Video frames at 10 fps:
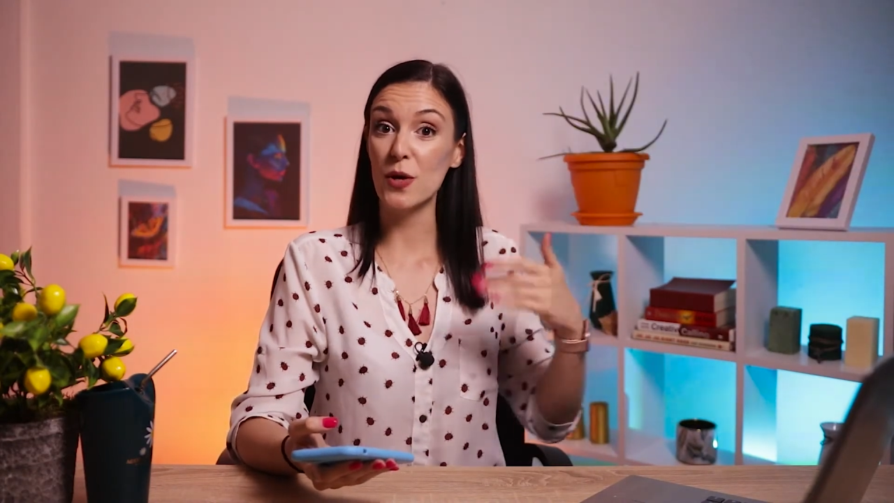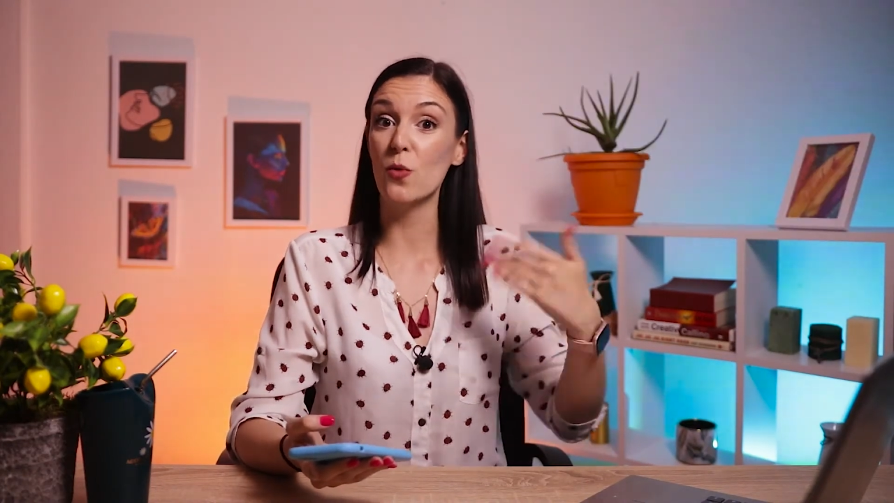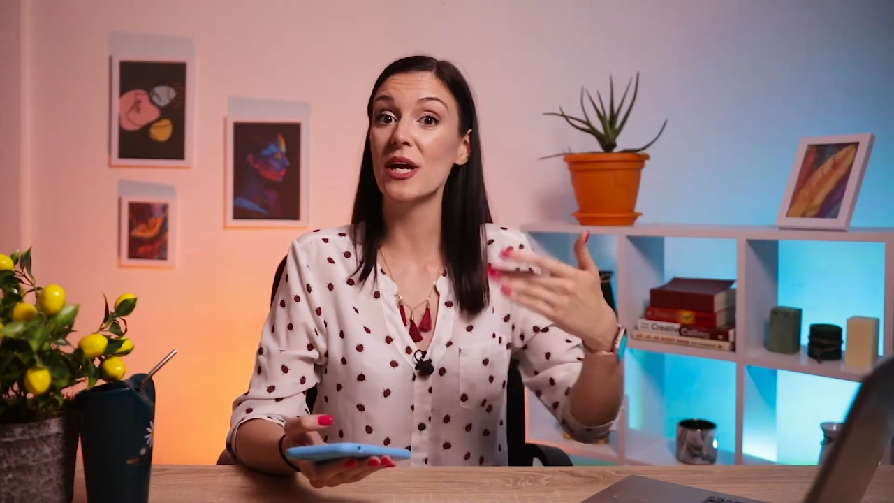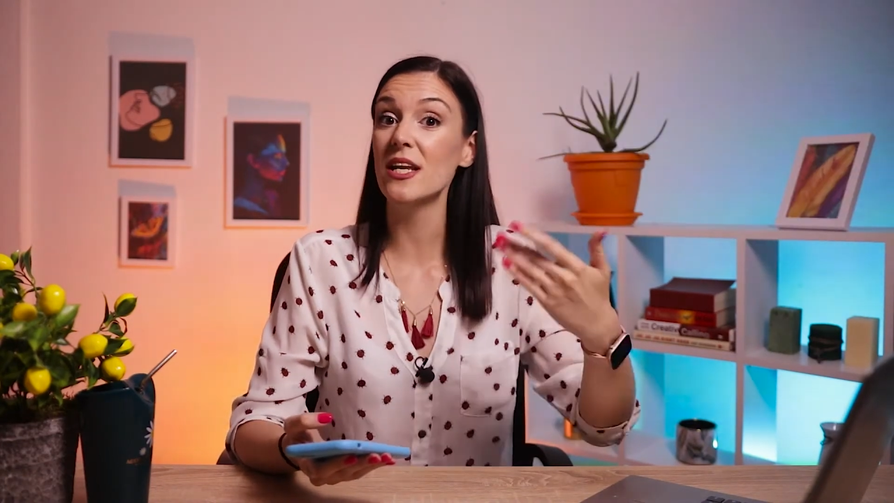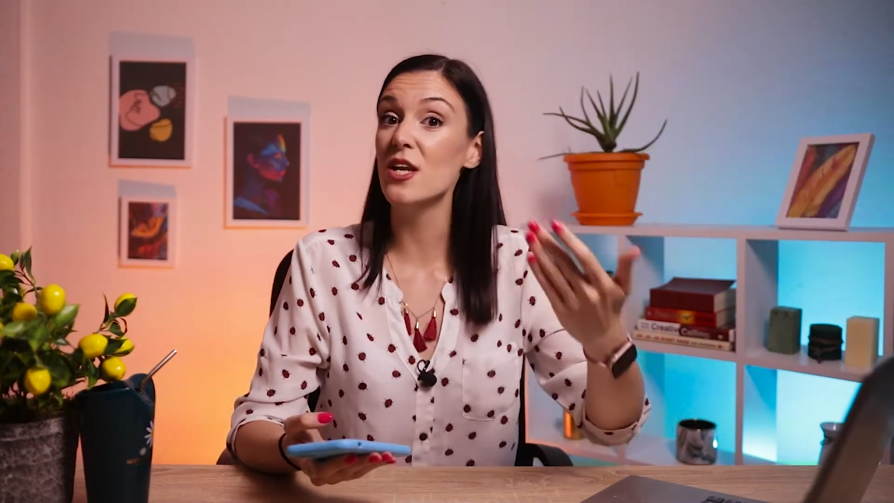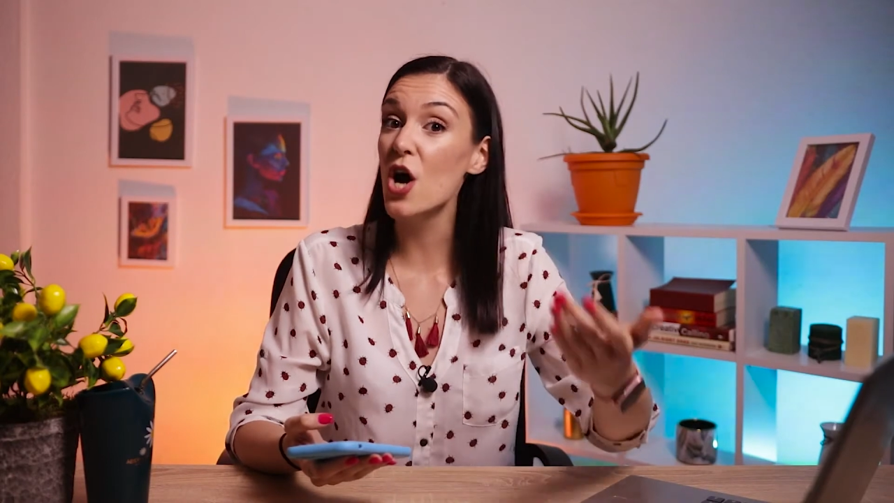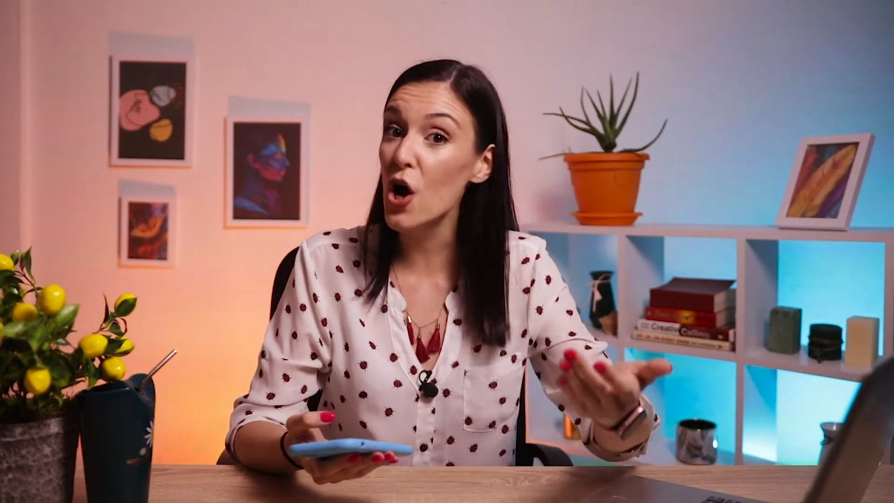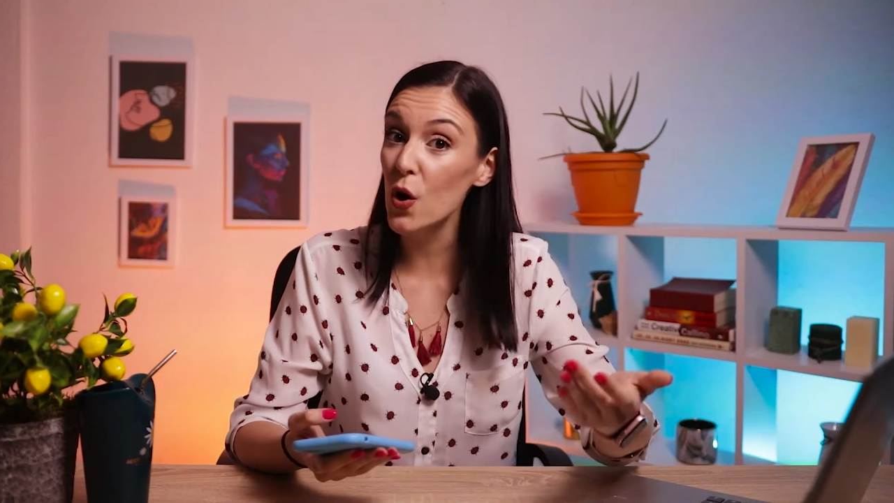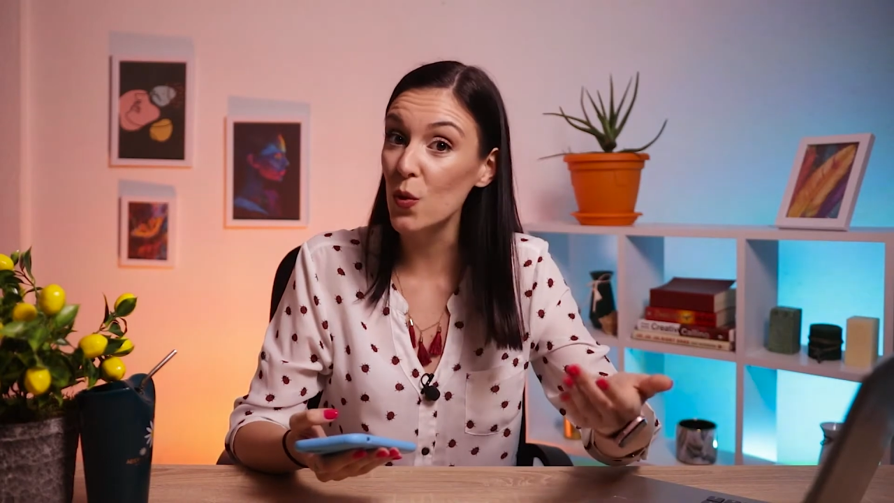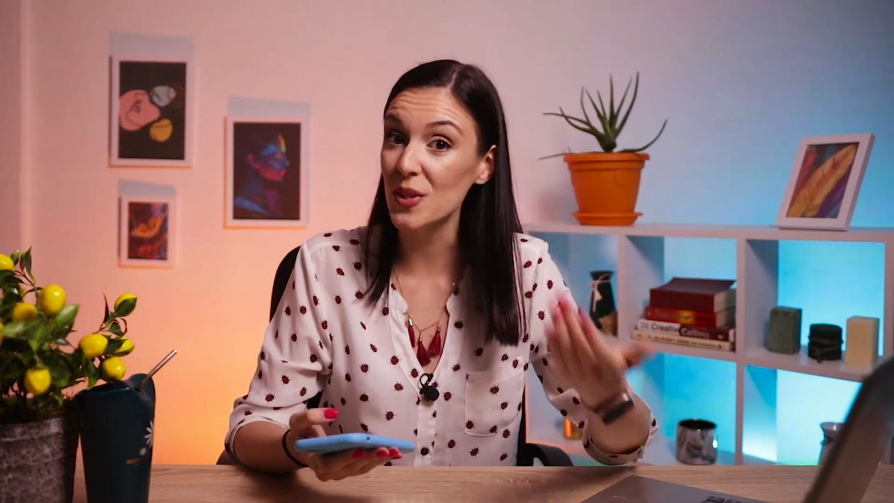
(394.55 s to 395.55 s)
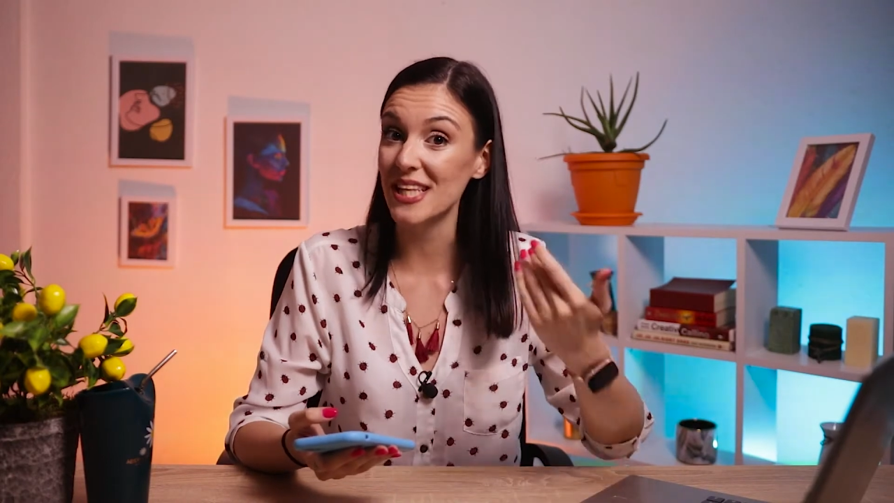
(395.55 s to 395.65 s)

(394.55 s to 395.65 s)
that we know